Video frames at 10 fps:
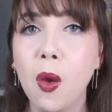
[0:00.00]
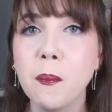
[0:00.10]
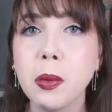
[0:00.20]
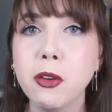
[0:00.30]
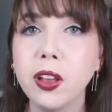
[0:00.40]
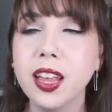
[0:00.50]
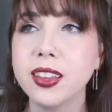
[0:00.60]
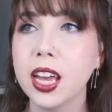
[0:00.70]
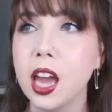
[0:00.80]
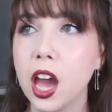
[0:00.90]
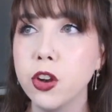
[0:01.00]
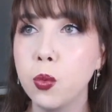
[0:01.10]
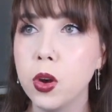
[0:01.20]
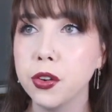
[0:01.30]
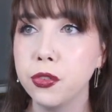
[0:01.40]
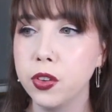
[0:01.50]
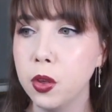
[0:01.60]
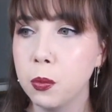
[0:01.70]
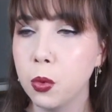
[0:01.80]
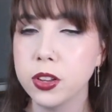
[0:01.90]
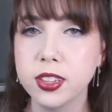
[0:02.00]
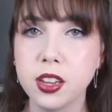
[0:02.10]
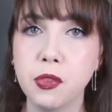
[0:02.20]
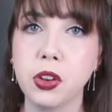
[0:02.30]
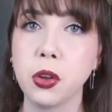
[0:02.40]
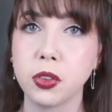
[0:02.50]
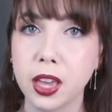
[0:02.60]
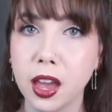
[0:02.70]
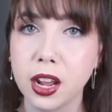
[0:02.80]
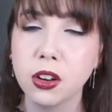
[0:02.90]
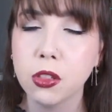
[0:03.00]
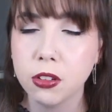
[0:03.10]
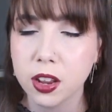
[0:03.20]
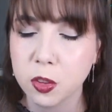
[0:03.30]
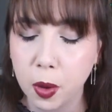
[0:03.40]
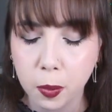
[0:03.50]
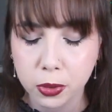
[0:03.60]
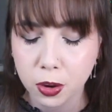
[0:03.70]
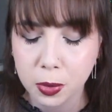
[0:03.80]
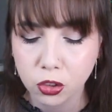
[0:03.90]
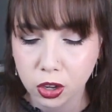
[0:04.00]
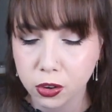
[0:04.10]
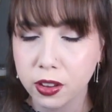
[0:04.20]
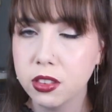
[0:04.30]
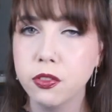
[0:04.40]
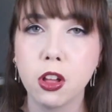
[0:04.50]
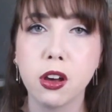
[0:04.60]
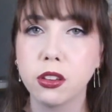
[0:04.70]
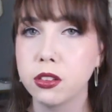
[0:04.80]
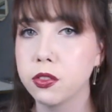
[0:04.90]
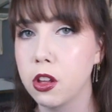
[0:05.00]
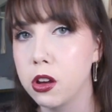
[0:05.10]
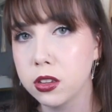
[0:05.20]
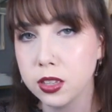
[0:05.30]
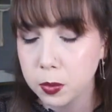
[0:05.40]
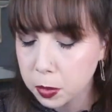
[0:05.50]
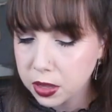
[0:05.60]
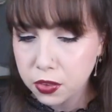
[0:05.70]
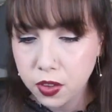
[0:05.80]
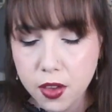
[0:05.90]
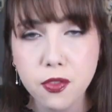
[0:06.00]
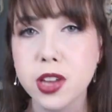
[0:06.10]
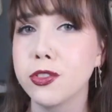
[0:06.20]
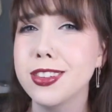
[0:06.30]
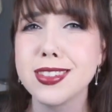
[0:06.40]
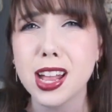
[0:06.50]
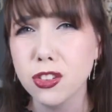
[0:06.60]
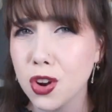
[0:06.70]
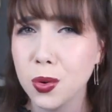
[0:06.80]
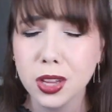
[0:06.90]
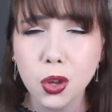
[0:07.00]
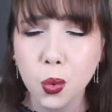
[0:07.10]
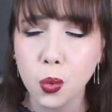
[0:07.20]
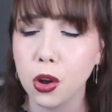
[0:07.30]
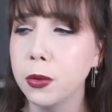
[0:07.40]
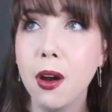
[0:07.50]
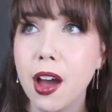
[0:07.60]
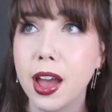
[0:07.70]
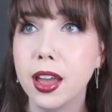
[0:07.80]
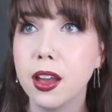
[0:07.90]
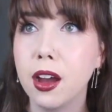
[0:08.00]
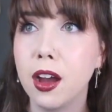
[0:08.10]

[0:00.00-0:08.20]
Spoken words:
made me realize I kind of want to film more sit-down videos again. I know they're not as popular on my channel as the vlogs. The vlogs seem to be the fan favorites, and that's totally cool. But